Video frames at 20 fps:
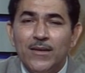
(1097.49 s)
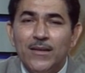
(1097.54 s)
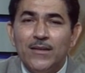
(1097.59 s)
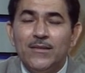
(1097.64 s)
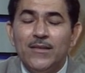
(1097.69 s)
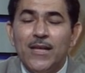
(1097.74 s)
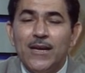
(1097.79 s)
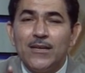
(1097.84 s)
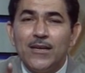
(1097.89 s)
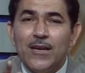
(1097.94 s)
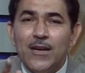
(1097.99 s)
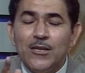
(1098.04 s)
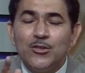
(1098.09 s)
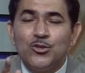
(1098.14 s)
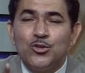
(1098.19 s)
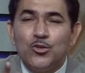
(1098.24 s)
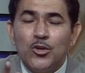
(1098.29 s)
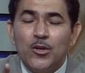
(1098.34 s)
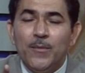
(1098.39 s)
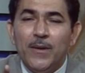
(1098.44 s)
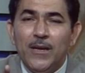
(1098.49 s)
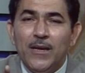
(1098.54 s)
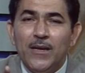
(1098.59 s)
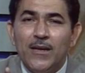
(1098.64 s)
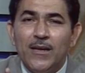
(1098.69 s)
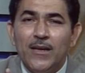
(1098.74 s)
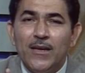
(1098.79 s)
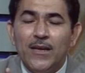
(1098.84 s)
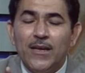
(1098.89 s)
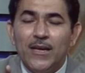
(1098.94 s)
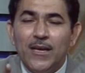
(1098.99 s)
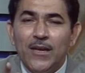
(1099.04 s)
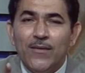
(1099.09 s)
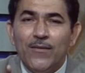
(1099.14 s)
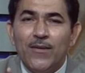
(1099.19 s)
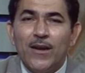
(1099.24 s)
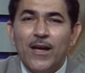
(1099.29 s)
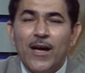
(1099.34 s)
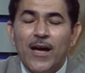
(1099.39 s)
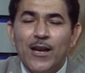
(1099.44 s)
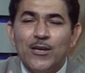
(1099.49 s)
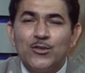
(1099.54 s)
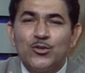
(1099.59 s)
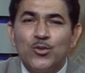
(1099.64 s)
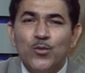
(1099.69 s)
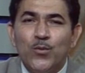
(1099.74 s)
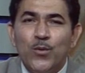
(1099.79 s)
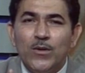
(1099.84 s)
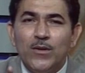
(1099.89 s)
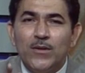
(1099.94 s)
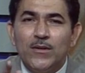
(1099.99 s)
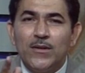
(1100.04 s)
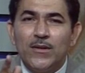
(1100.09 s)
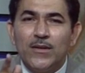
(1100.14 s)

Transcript: that it should be even also what?